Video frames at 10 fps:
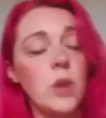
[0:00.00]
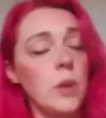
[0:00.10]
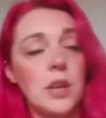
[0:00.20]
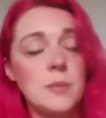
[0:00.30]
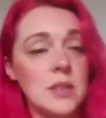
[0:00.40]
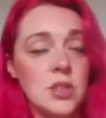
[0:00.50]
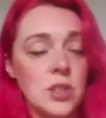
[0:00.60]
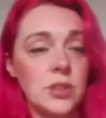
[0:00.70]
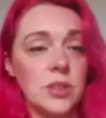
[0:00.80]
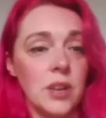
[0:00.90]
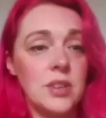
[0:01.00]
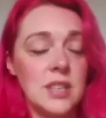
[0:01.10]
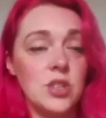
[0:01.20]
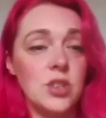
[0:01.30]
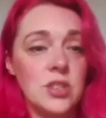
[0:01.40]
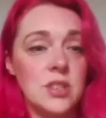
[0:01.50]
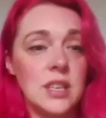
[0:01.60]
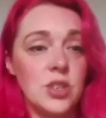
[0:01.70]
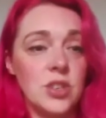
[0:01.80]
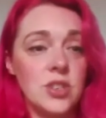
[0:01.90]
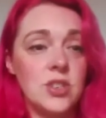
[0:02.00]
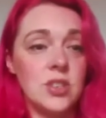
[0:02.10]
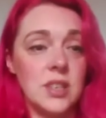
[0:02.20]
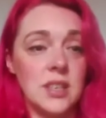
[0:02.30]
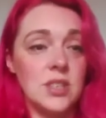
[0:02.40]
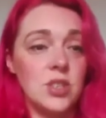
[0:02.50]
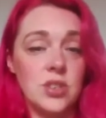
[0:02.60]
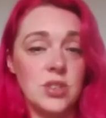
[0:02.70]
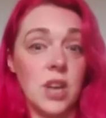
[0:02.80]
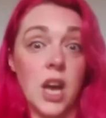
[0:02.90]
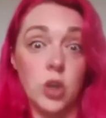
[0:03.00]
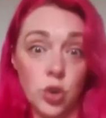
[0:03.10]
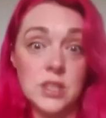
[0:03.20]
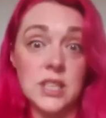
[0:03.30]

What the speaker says: not going to work when he goes back to school though, because he's just an autistic.